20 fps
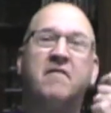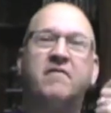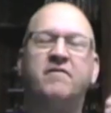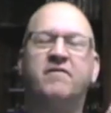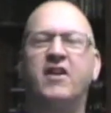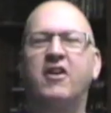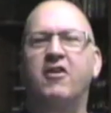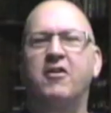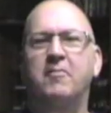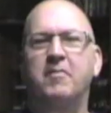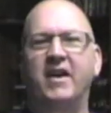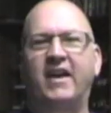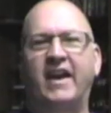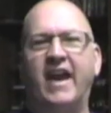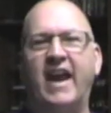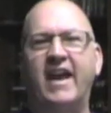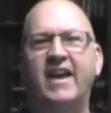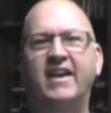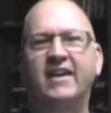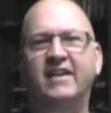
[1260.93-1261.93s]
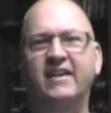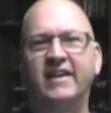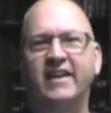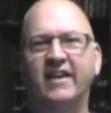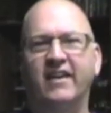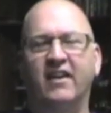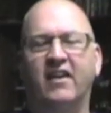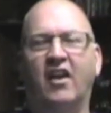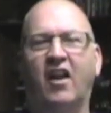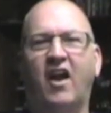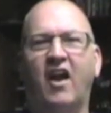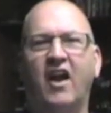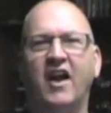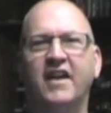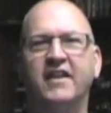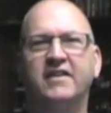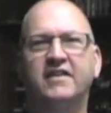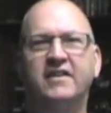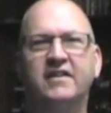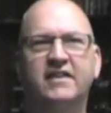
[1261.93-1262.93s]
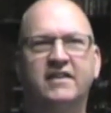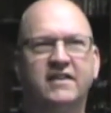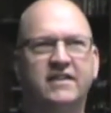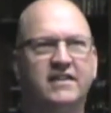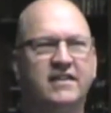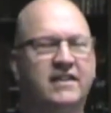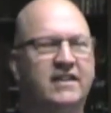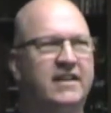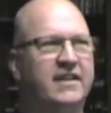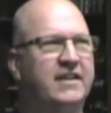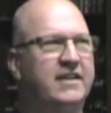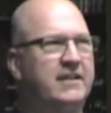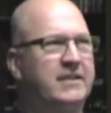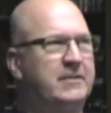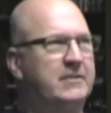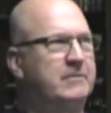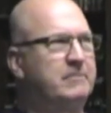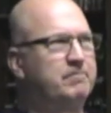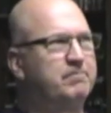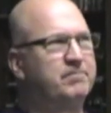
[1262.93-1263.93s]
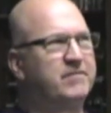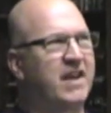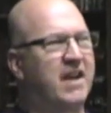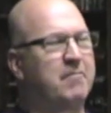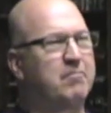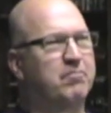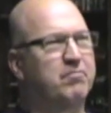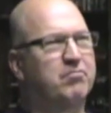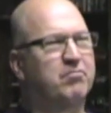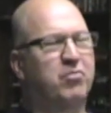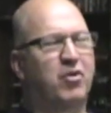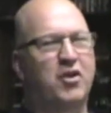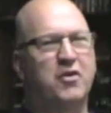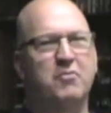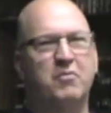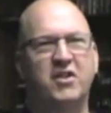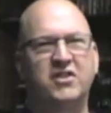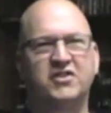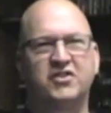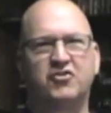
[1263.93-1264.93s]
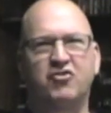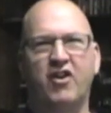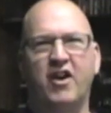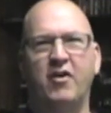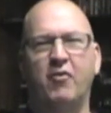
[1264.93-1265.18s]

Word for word: very mechanically inclined. Uh, pretty much stray